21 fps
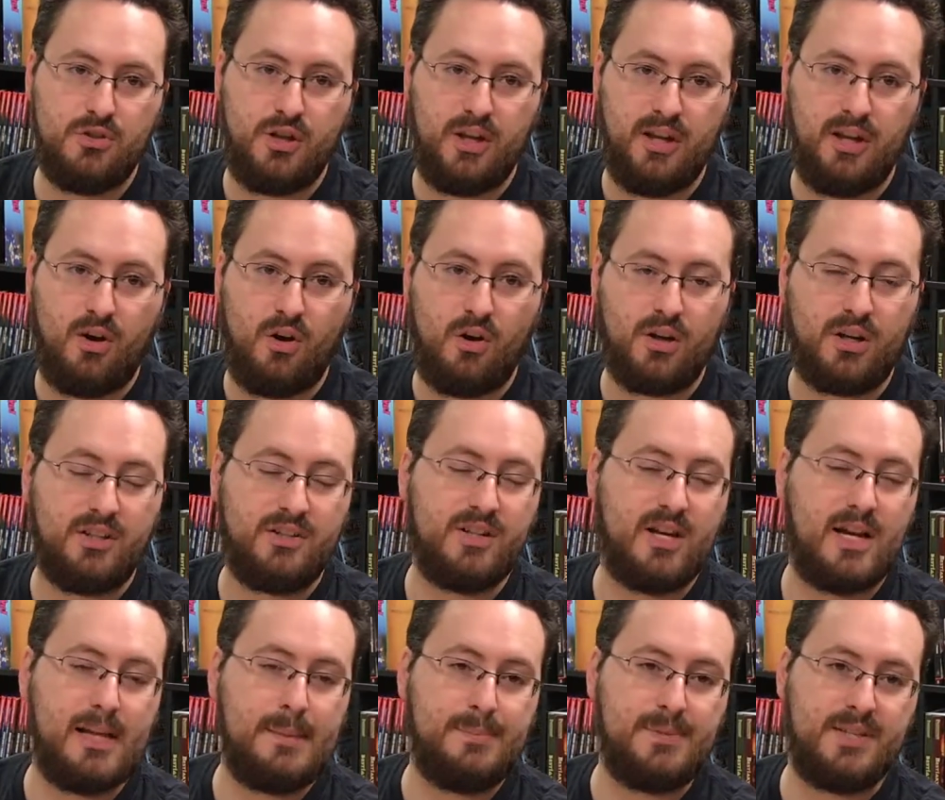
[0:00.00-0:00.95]
and
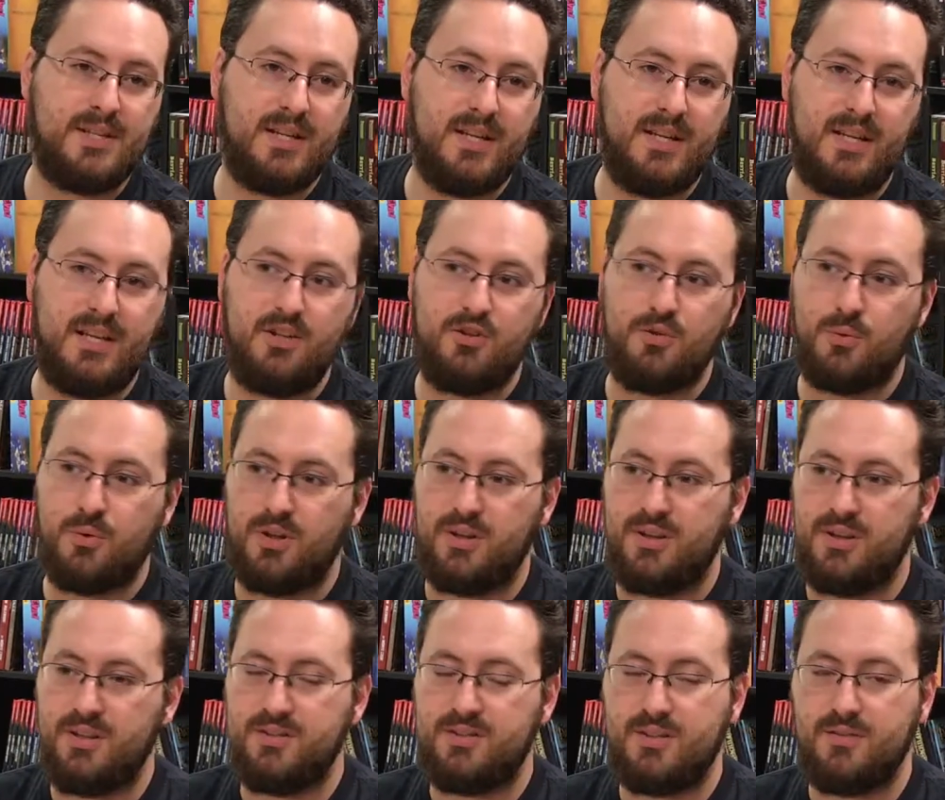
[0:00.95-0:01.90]
archetypes in each one
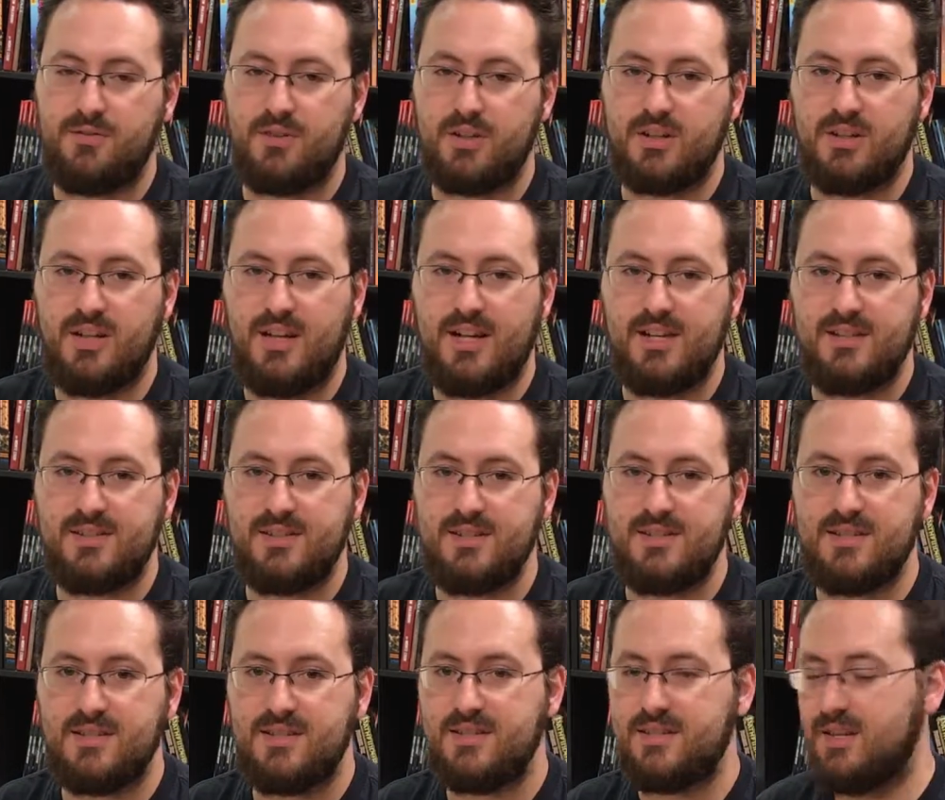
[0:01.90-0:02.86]
of these different
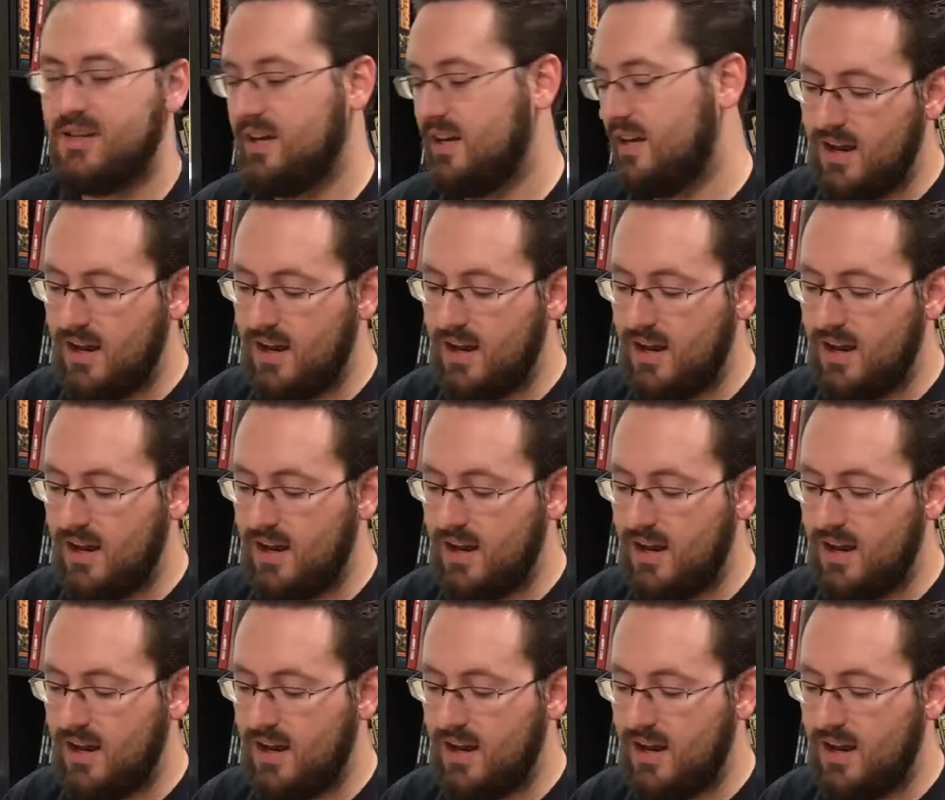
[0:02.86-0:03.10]
classes.